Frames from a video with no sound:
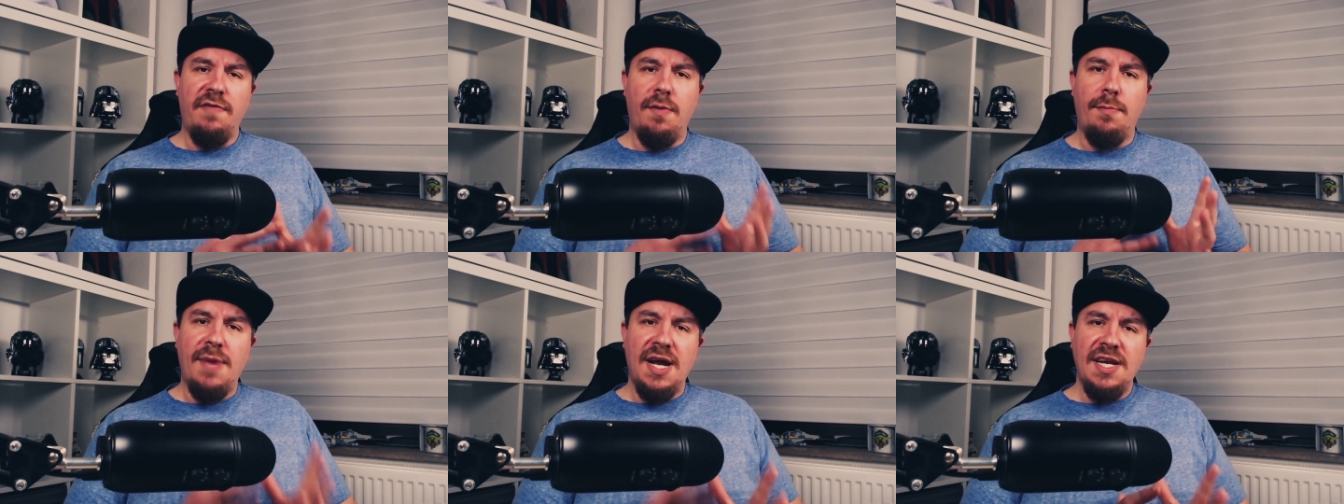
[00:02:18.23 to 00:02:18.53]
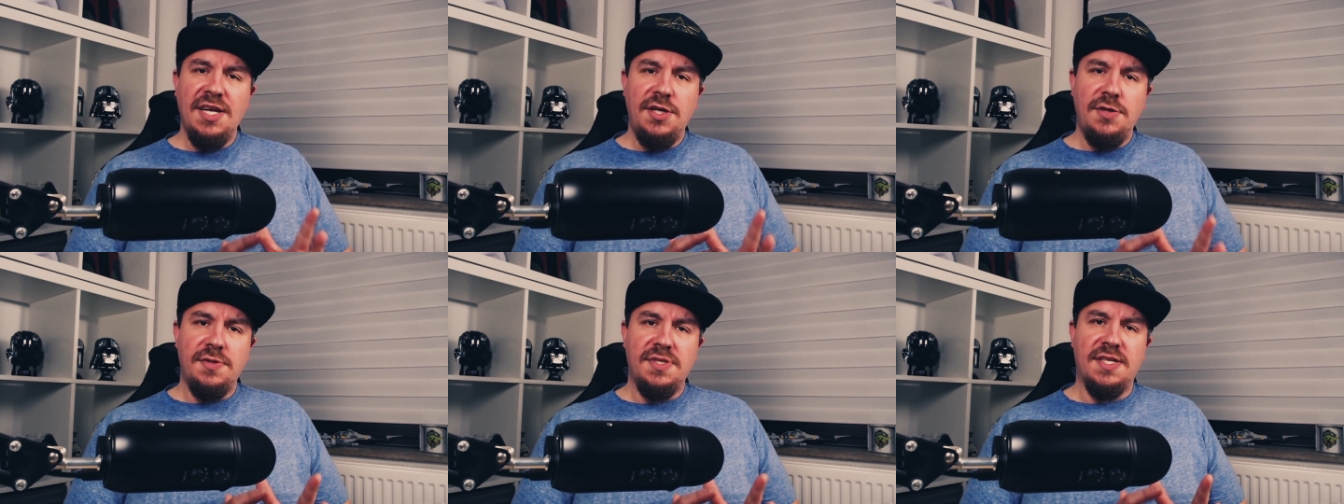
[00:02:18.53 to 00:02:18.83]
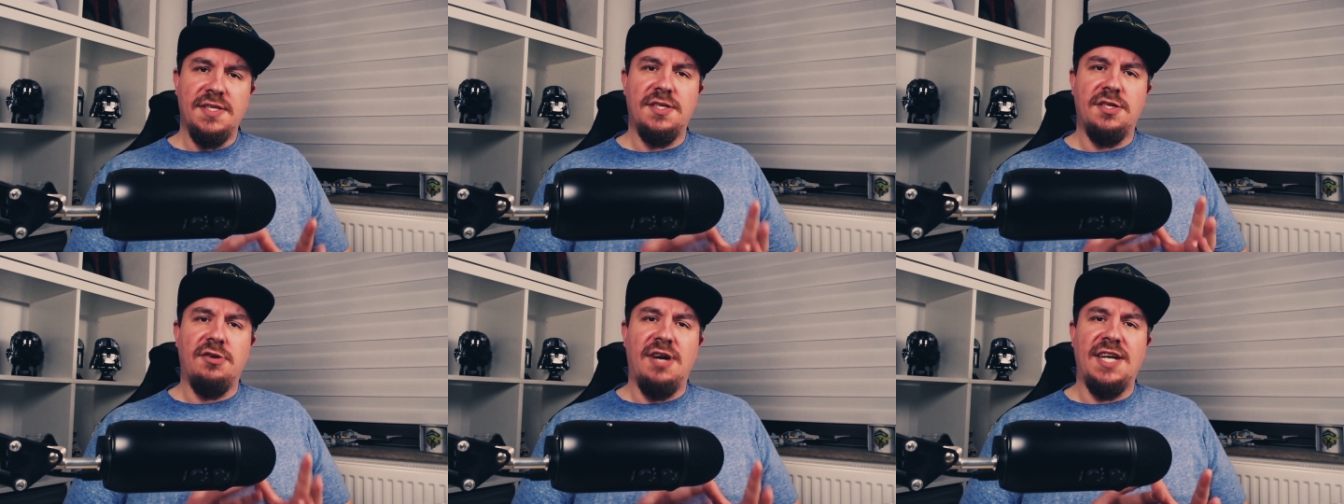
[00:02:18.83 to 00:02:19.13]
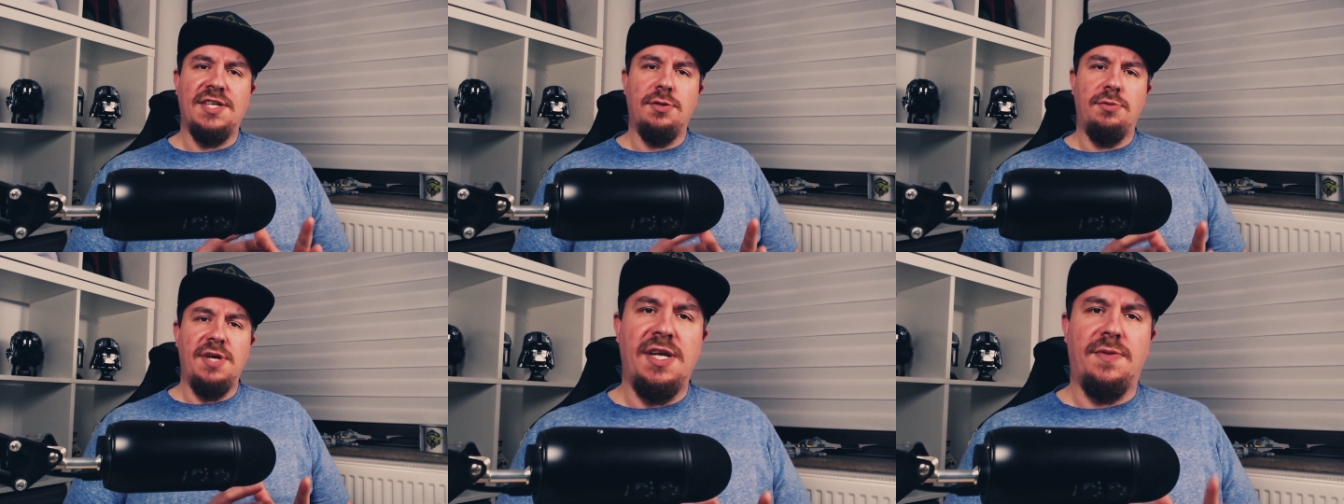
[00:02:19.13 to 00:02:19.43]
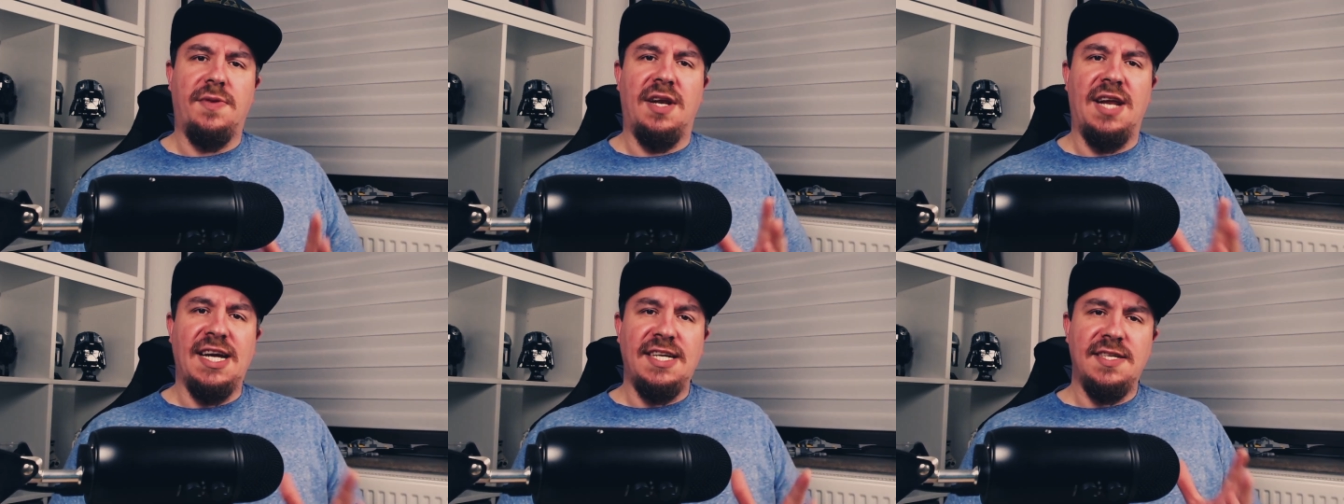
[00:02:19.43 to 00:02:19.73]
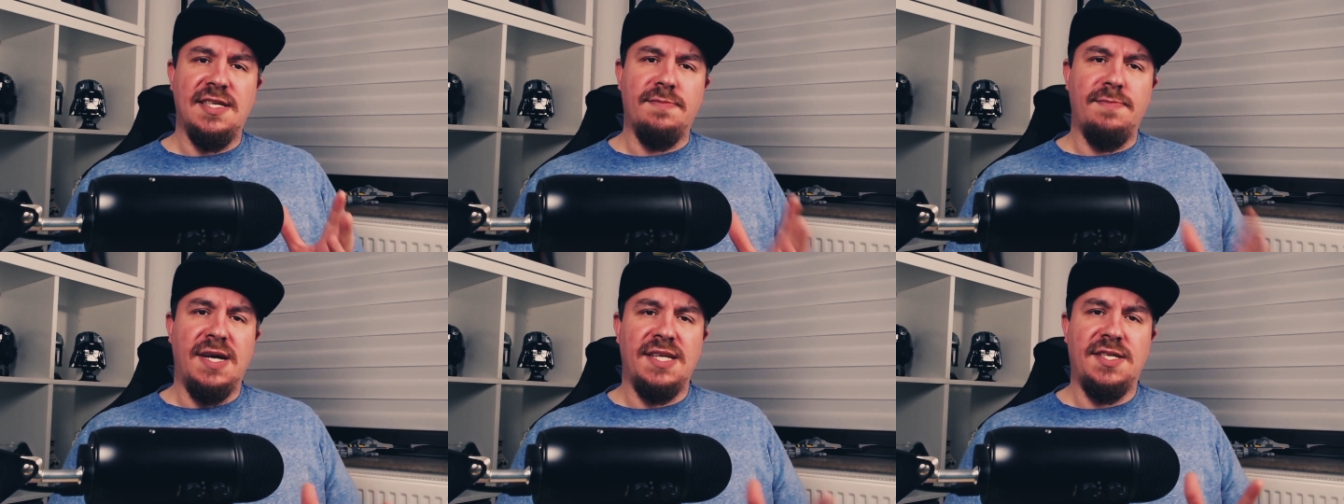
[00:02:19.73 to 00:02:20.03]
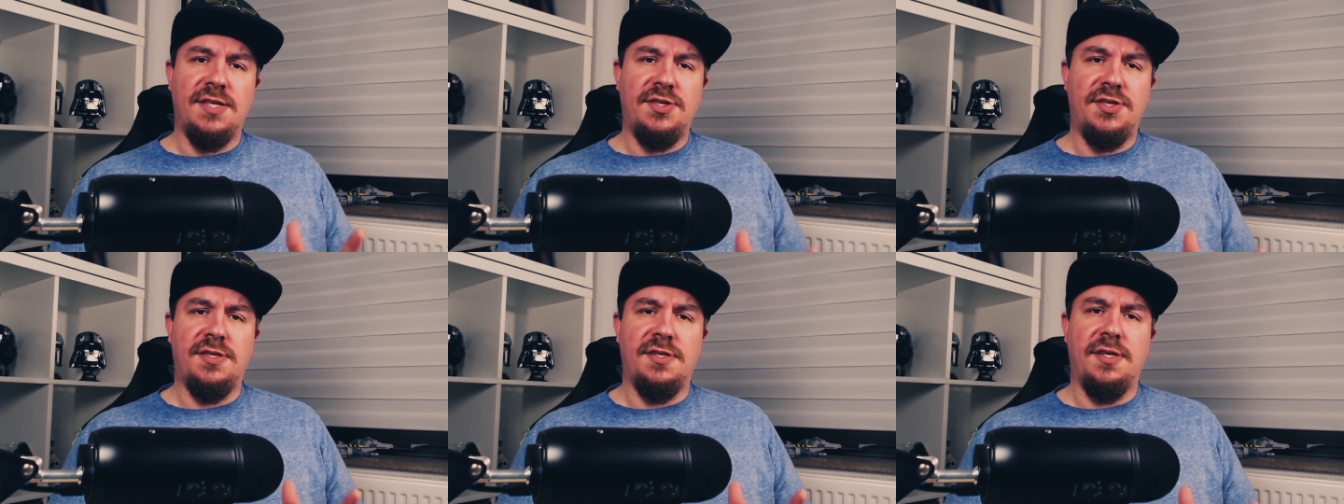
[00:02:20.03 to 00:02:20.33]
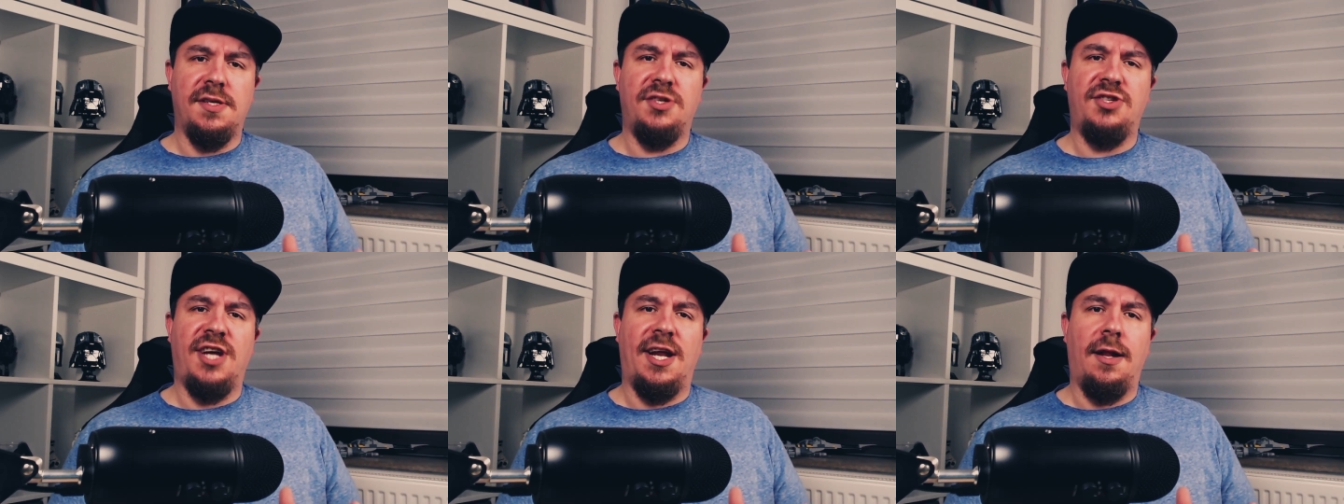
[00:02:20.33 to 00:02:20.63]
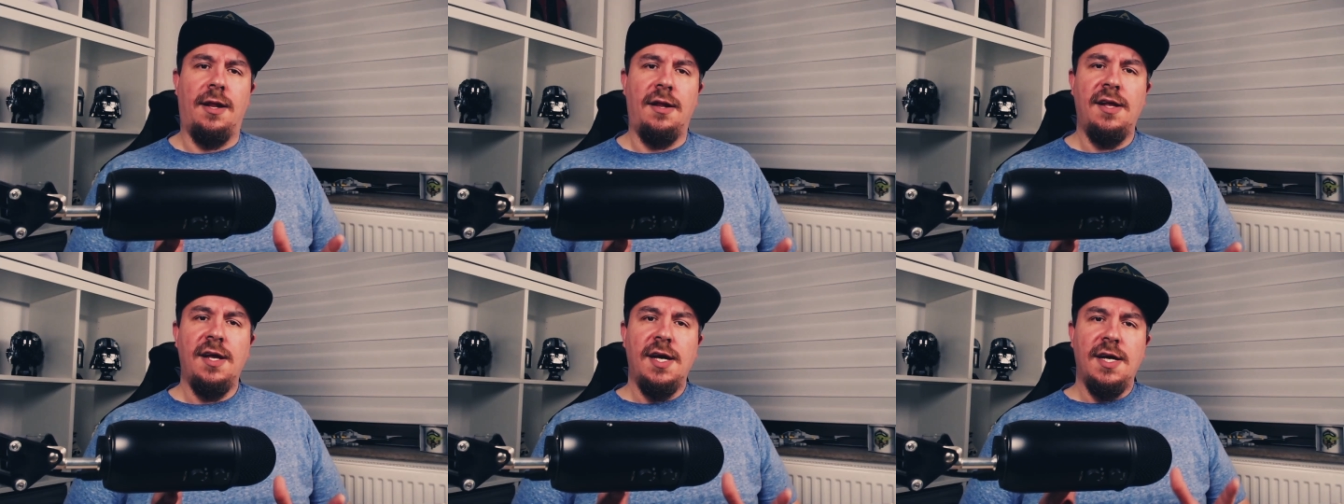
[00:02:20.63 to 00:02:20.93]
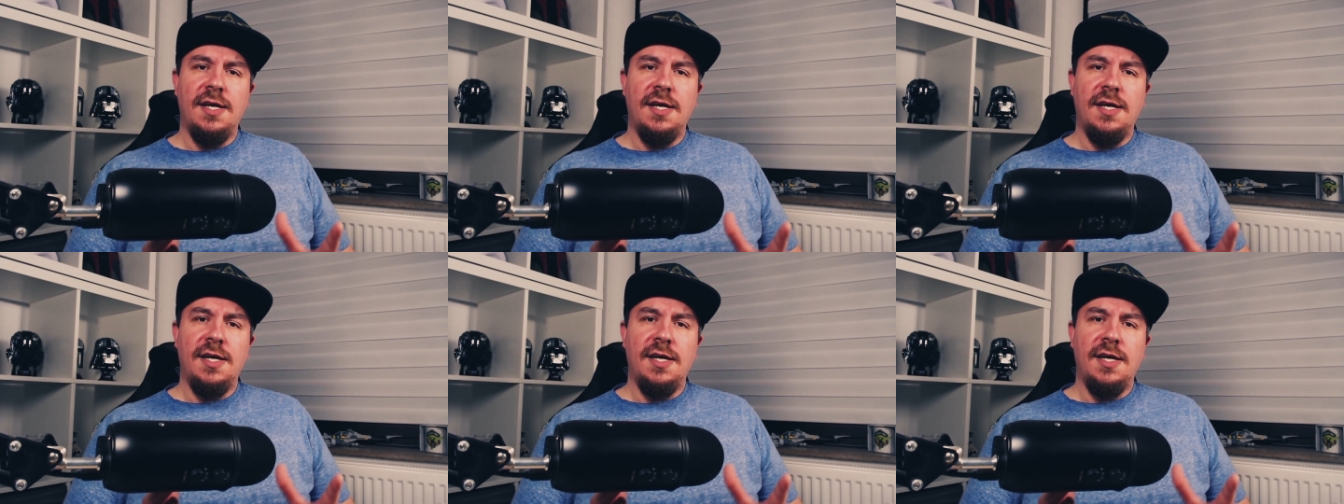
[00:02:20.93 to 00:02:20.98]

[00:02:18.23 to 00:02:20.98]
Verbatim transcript: many users tried to read the latest messages in the channel,